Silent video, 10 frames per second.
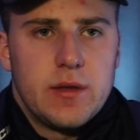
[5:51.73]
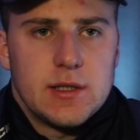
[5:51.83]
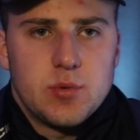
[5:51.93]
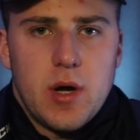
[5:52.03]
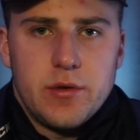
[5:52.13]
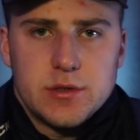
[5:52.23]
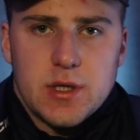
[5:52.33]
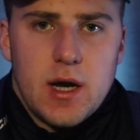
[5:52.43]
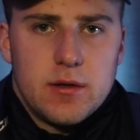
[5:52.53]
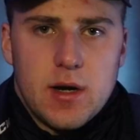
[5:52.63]
That's why they're
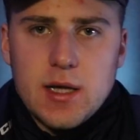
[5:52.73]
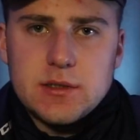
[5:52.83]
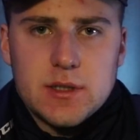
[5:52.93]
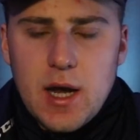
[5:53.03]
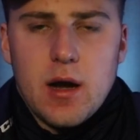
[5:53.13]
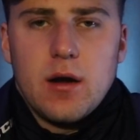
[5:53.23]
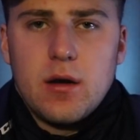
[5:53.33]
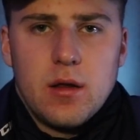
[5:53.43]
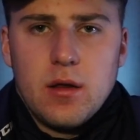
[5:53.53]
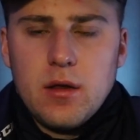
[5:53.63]
scared. They're not
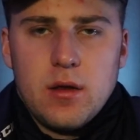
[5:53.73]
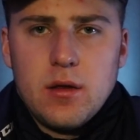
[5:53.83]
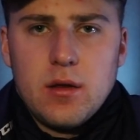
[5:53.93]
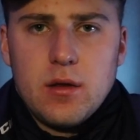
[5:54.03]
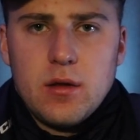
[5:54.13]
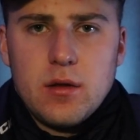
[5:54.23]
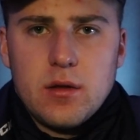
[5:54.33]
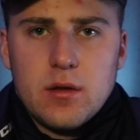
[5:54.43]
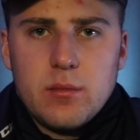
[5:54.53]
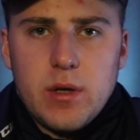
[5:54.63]
scared
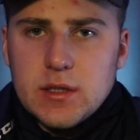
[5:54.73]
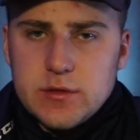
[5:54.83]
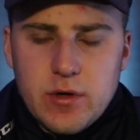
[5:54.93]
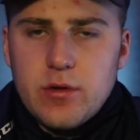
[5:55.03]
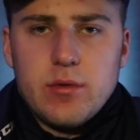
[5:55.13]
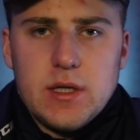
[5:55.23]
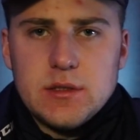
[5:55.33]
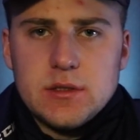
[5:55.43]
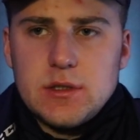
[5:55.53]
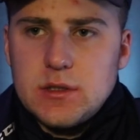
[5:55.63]
because of other
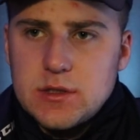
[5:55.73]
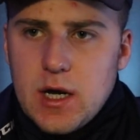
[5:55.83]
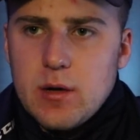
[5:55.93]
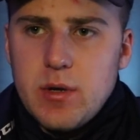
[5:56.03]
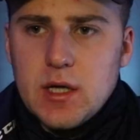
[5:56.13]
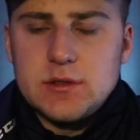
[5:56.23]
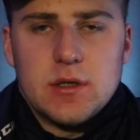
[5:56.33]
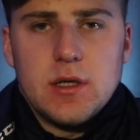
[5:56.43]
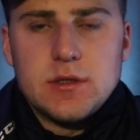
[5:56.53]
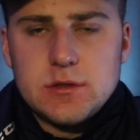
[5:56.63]
reasons. They're scared because
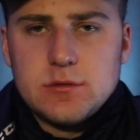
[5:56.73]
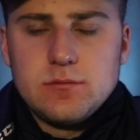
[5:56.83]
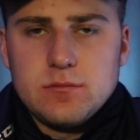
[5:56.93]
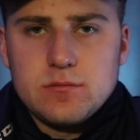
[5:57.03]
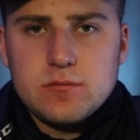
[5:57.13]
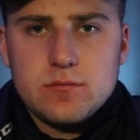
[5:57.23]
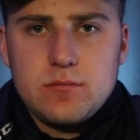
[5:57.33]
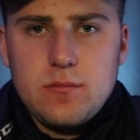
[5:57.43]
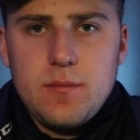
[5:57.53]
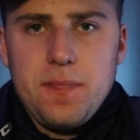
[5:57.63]
of this.
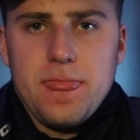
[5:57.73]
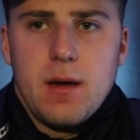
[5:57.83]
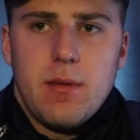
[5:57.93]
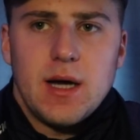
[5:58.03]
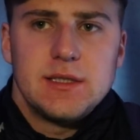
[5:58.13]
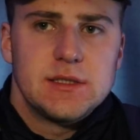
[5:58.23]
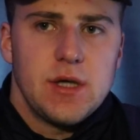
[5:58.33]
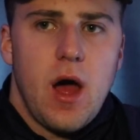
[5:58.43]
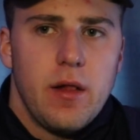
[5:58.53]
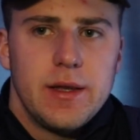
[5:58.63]
My
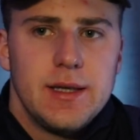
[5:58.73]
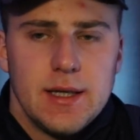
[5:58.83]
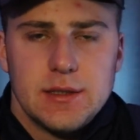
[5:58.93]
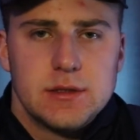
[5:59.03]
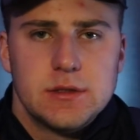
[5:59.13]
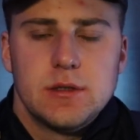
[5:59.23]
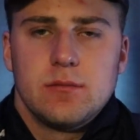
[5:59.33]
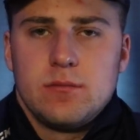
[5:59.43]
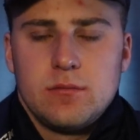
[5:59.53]
solidness.